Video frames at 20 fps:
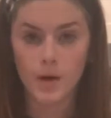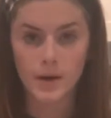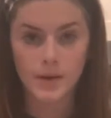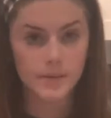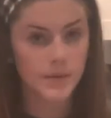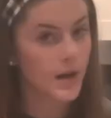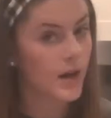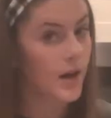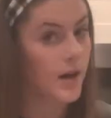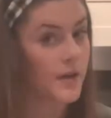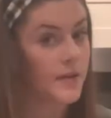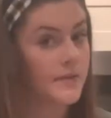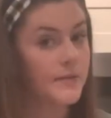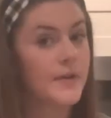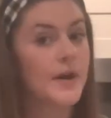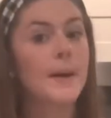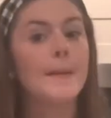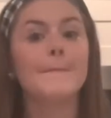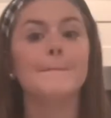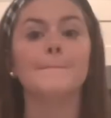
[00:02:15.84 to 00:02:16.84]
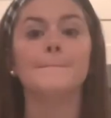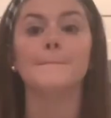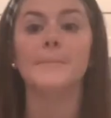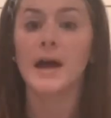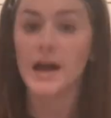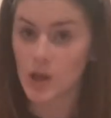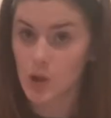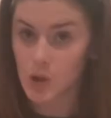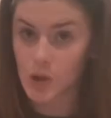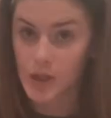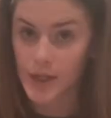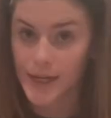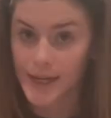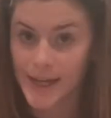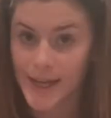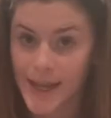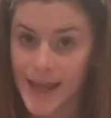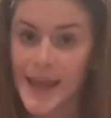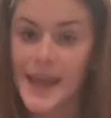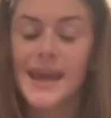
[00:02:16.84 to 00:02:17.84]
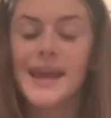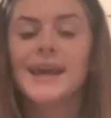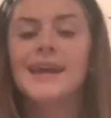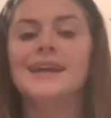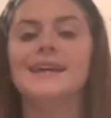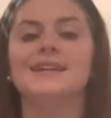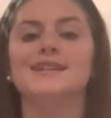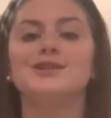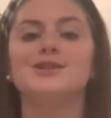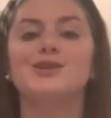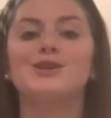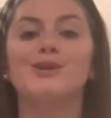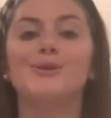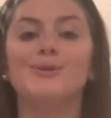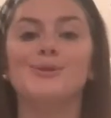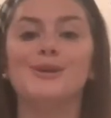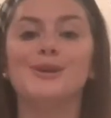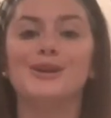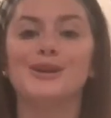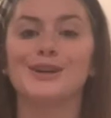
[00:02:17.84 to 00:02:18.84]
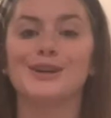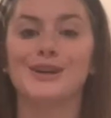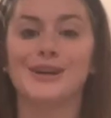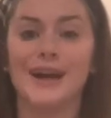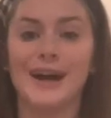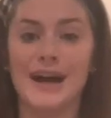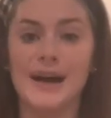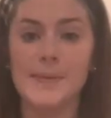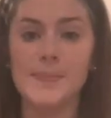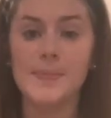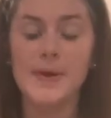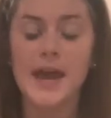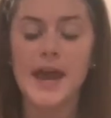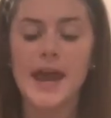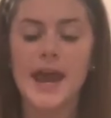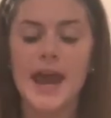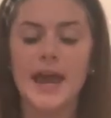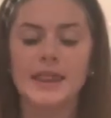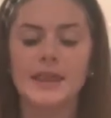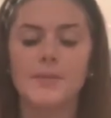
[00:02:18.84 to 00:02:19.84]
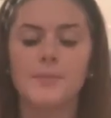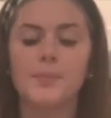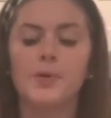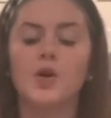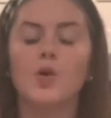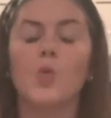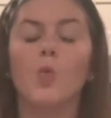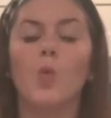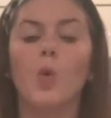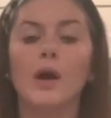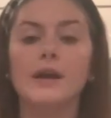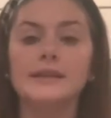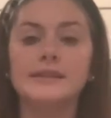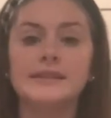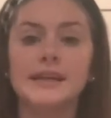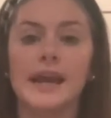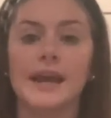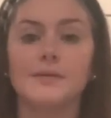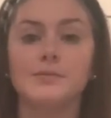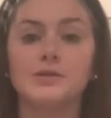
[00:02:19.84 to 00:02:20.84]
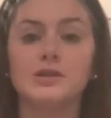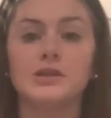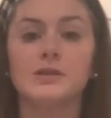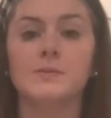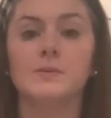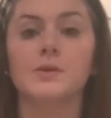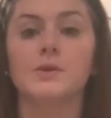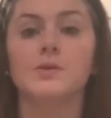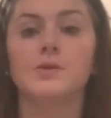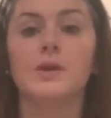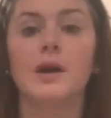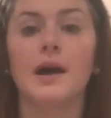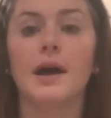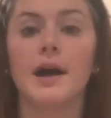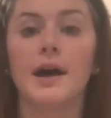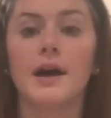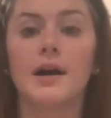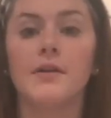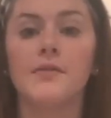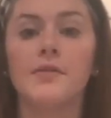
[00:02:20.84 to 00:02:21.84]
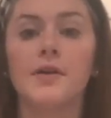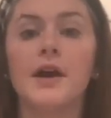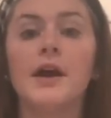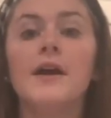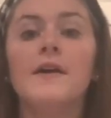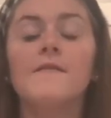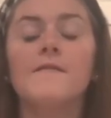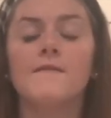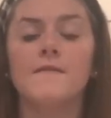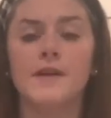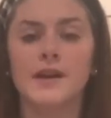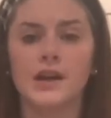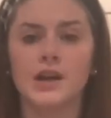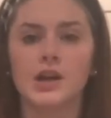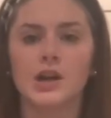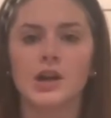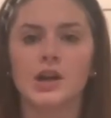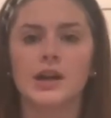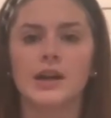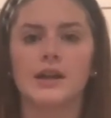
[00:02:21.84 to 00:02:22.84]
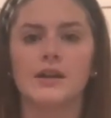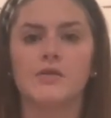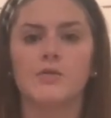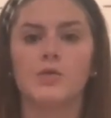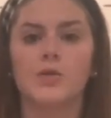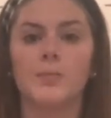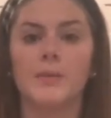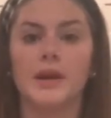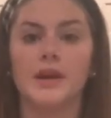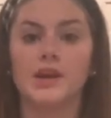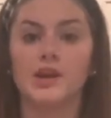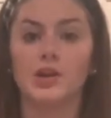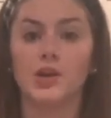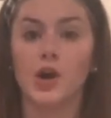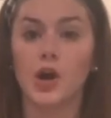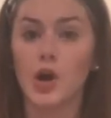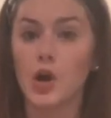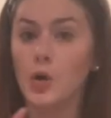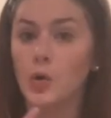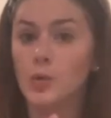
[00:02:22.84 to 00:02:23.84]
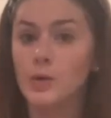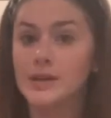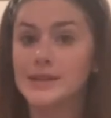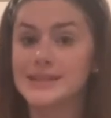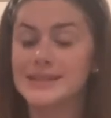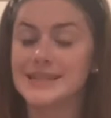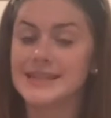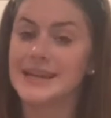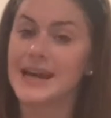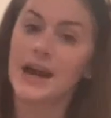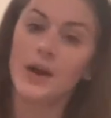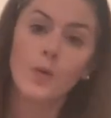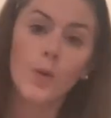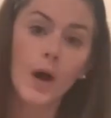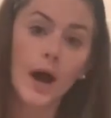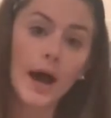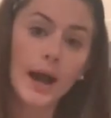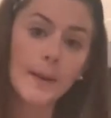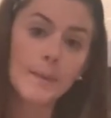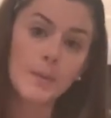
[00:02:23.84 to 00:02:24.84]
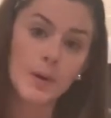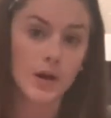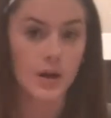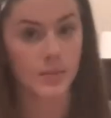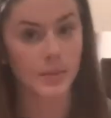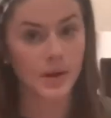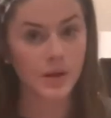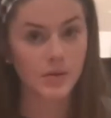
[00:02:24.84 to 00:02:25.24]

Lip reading: of milk into your cup and then put 1 tablespoon of vinegar and it will make your own DIY buttermilk.